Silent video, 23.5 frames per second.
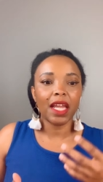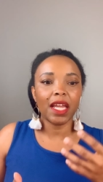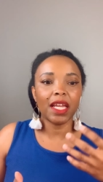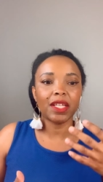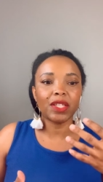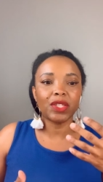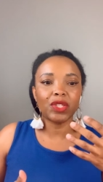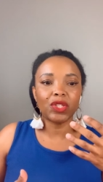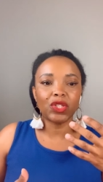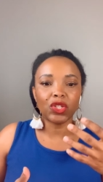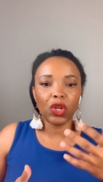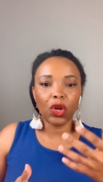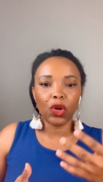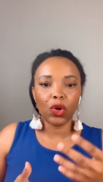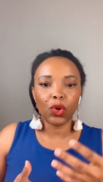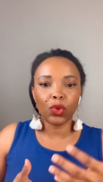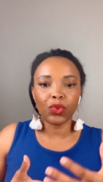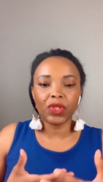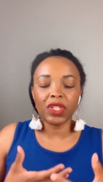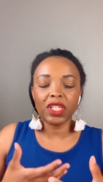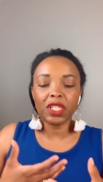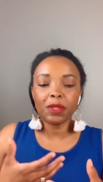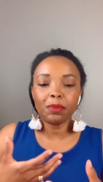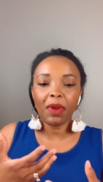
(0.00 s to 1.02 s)
And so
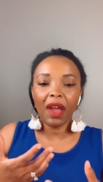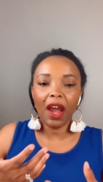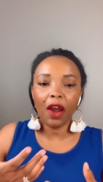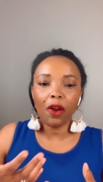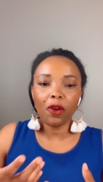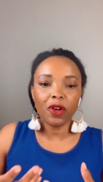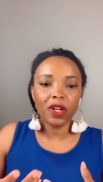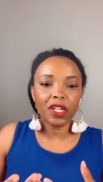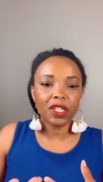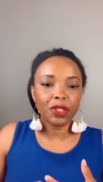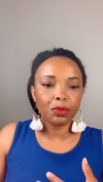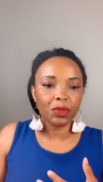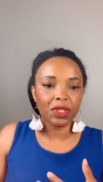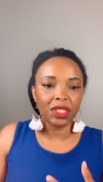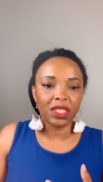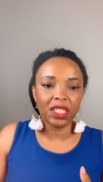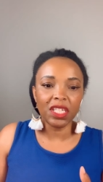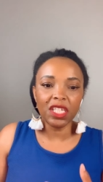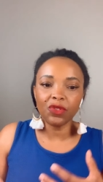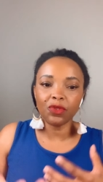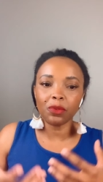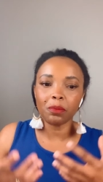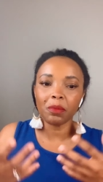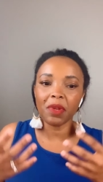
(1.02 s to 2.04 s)
this power is
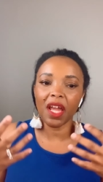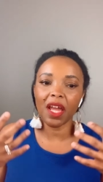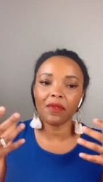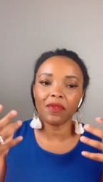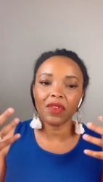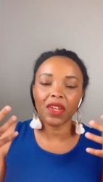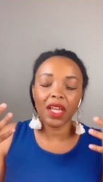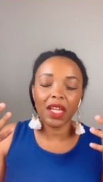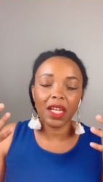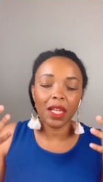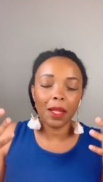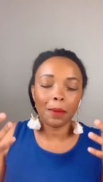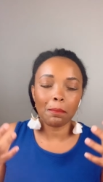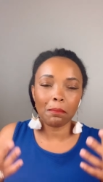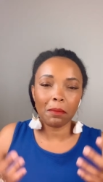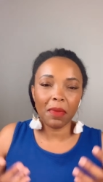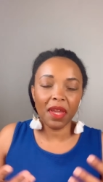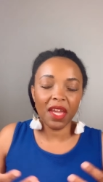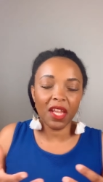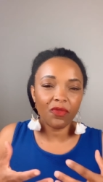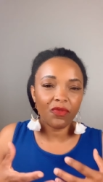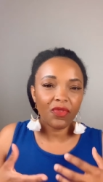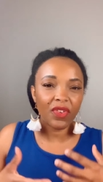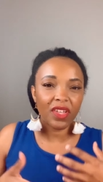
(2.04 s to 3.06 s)
released from heaven and it
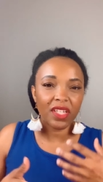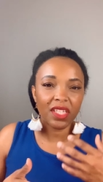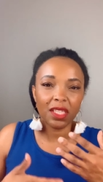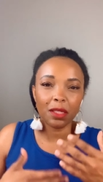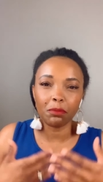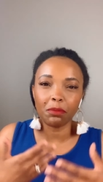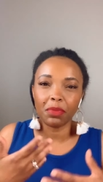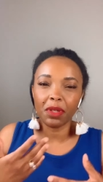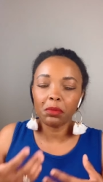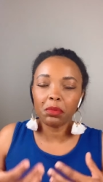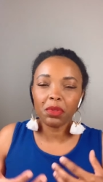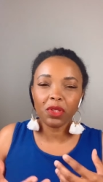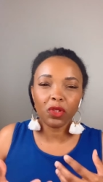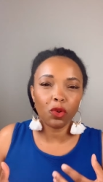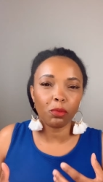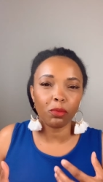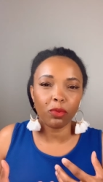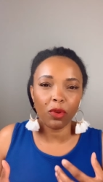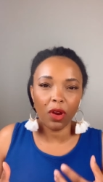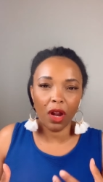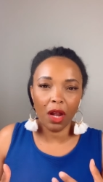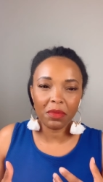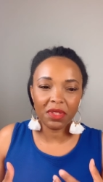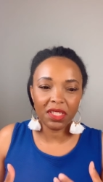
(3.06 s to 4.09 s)
manifests the biblical
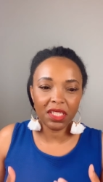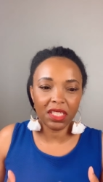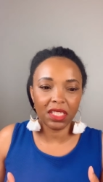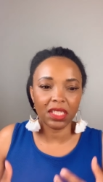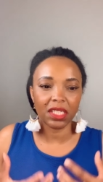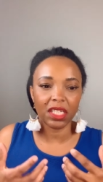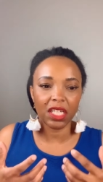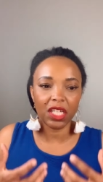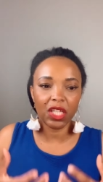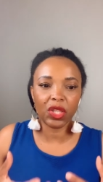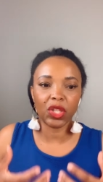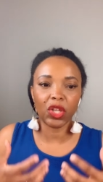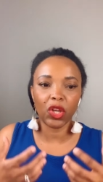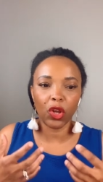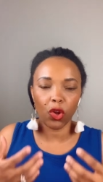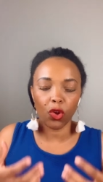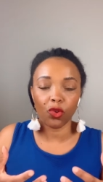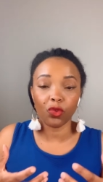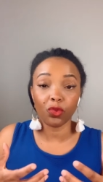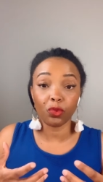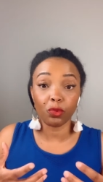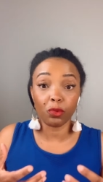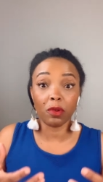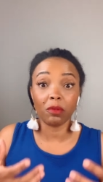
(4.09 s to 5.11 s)
promises in the
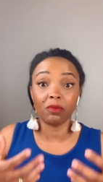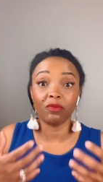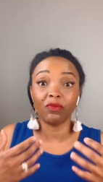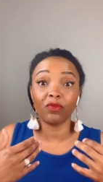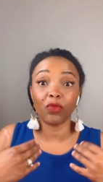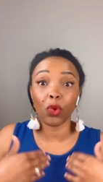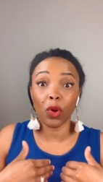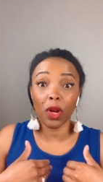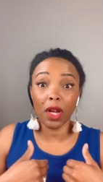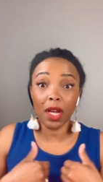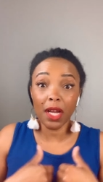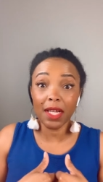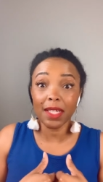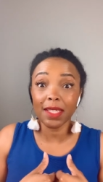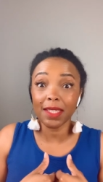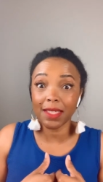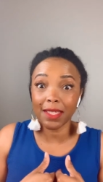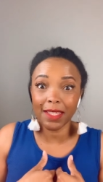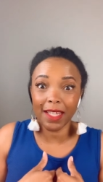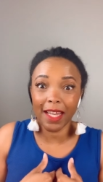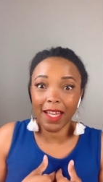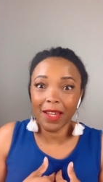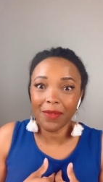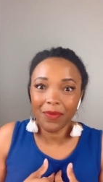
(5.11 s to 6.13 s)
earth realm for us
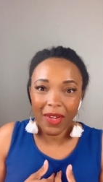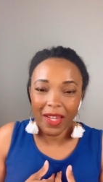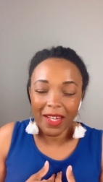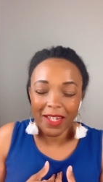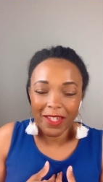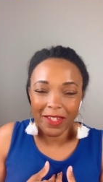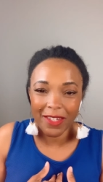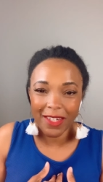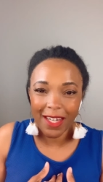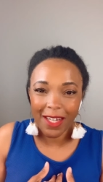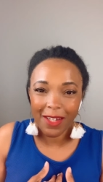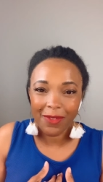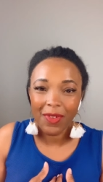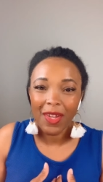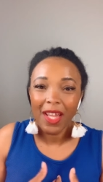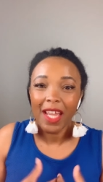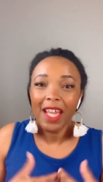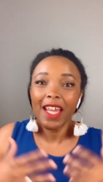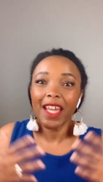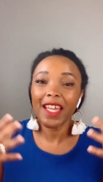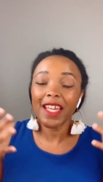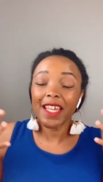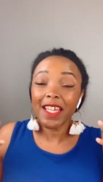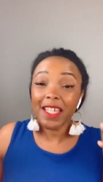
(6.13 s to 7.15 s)
to take advantage of.
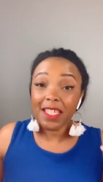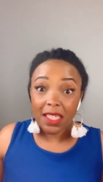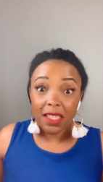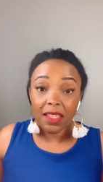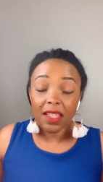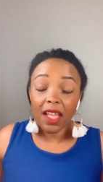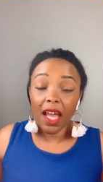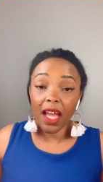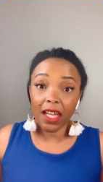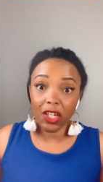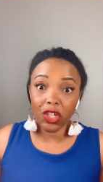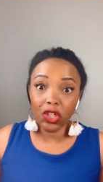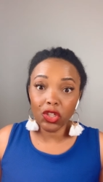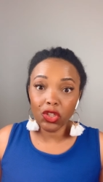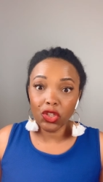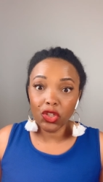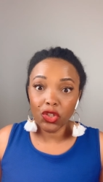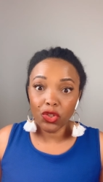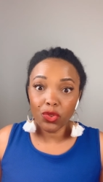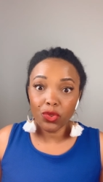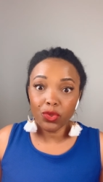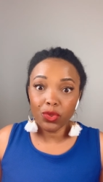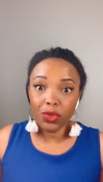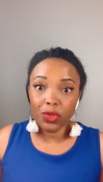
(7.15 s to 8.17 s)
Isn't that good
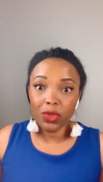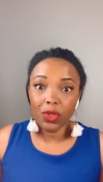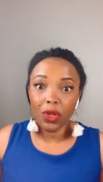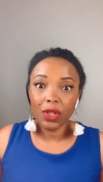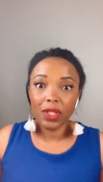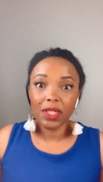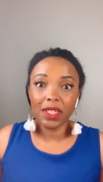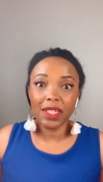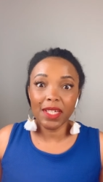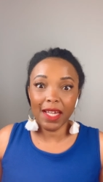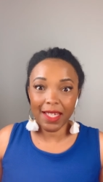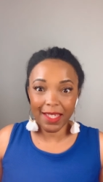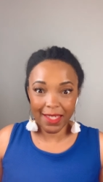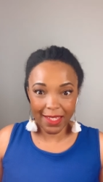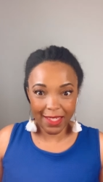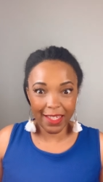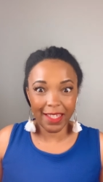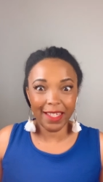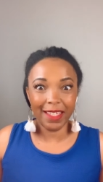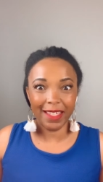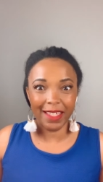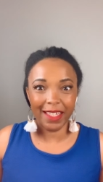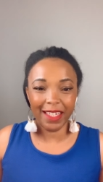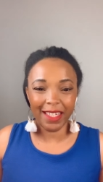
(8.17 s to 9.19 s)
news? Yes,
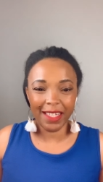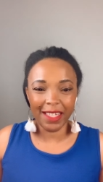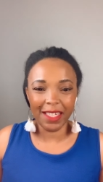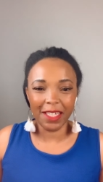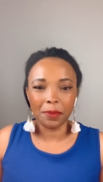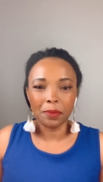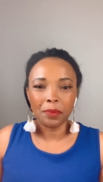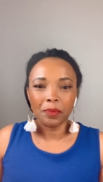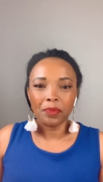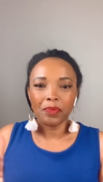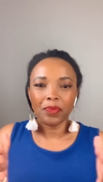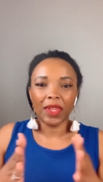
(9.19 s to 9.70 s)
indeed.